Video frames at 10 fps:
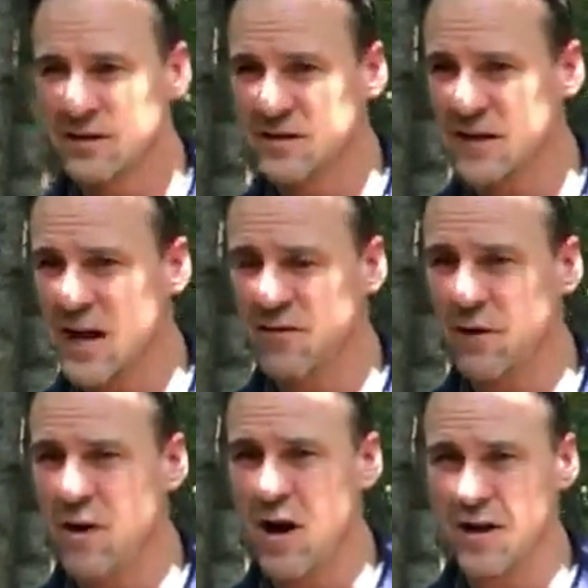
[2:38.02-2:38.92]
It's kind of
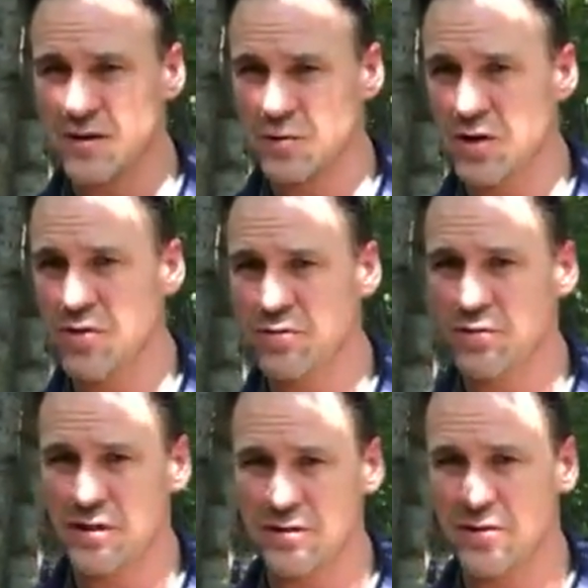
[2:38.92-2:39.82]
ironic. As we go
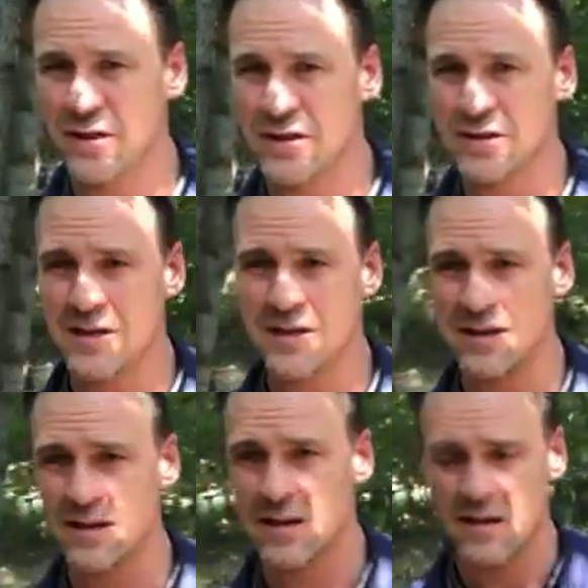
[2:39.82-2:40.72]
through this, you're gonna see
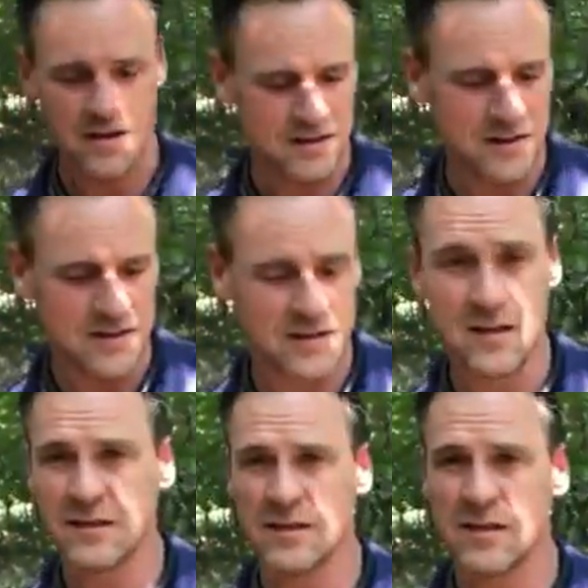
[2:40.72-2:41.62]
that these
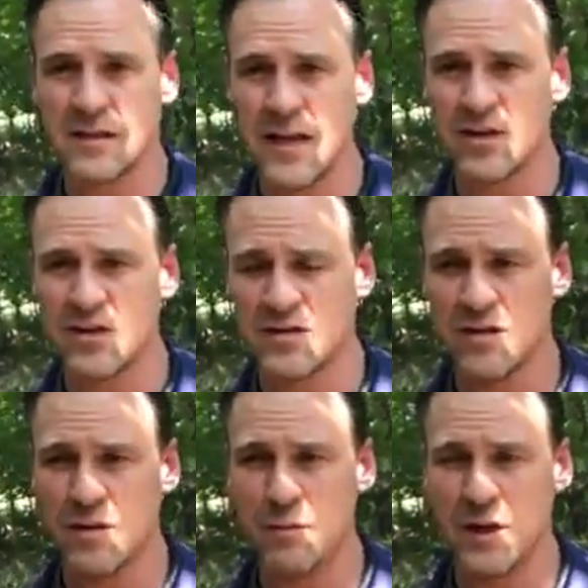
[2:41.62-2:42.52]

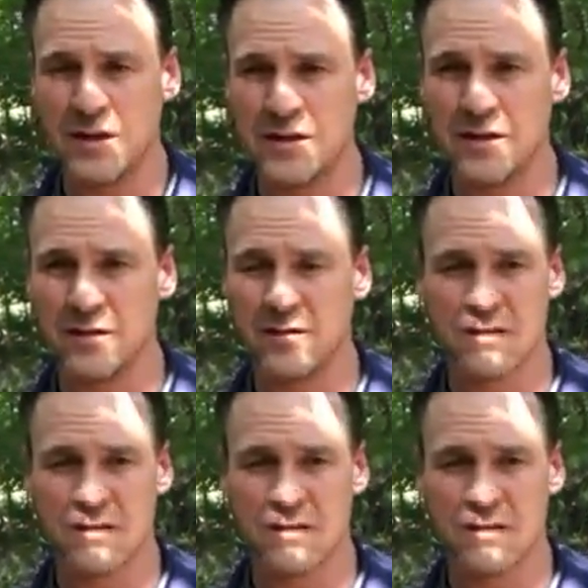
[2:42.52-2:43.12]
distinctions are a big deal.